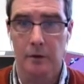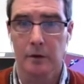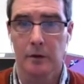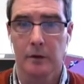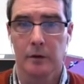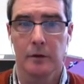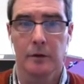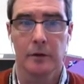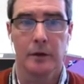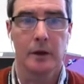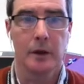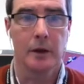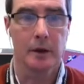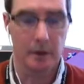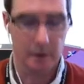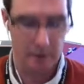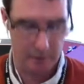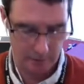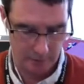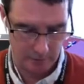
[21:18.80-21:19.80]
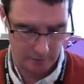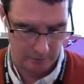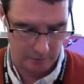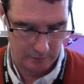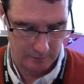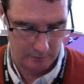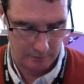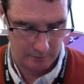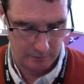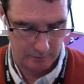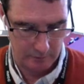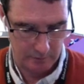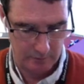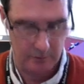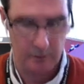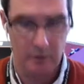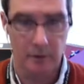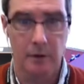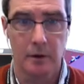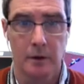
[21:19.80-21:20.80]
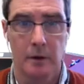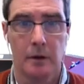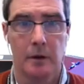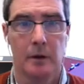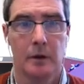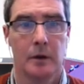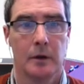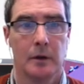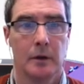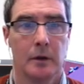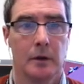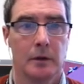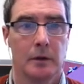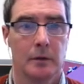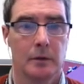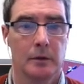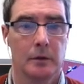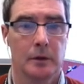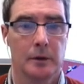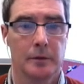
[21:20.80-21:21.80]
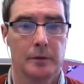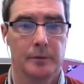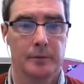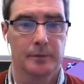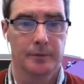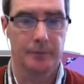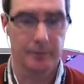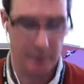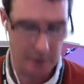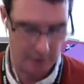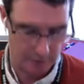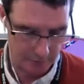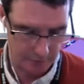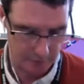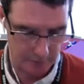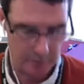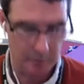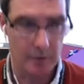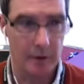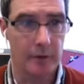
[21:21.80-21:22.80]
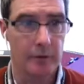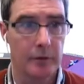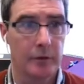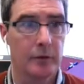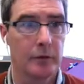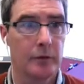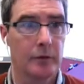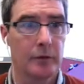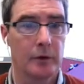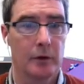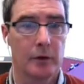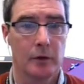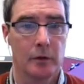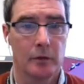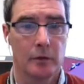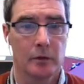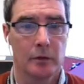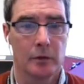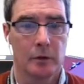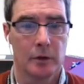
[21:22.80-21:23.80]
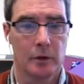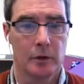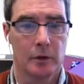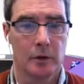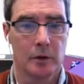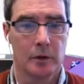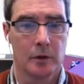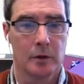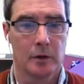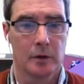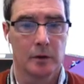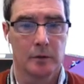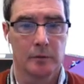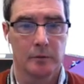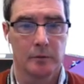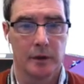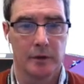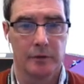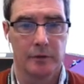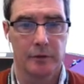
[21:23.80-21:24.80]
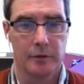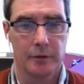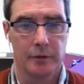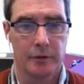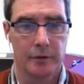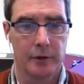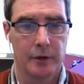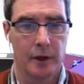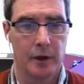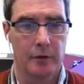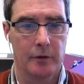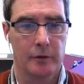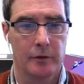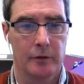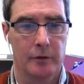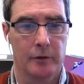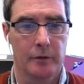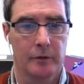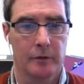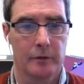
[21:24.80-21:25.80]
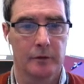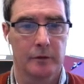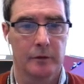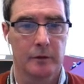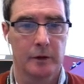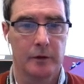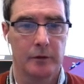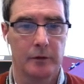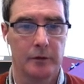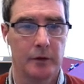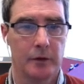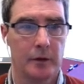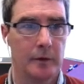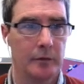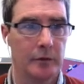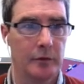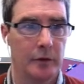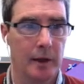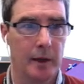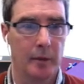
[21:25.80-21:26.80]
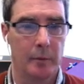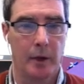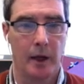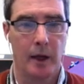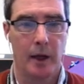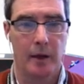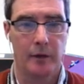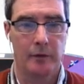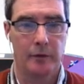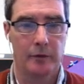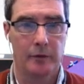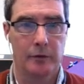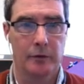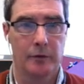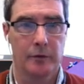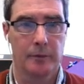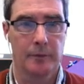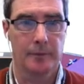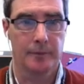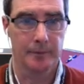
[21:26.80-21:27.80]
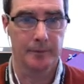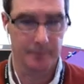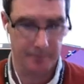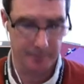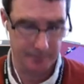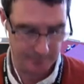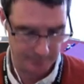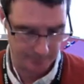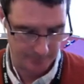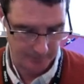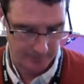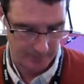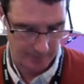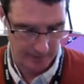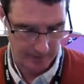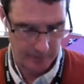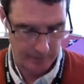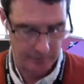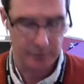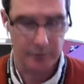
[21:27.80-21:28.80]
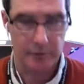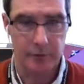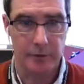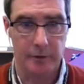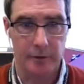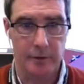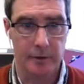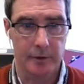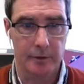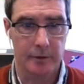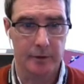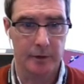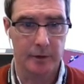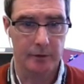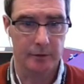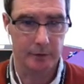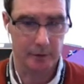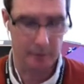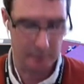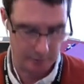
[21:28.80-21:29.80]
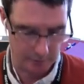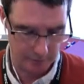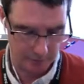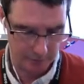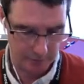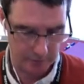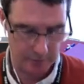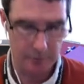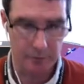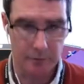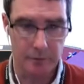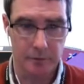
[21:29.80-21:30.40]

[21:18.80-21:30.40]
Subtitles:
Okay. Colon. Enter a month. So my first test. Nice job. So that passes. Let's try test number 2.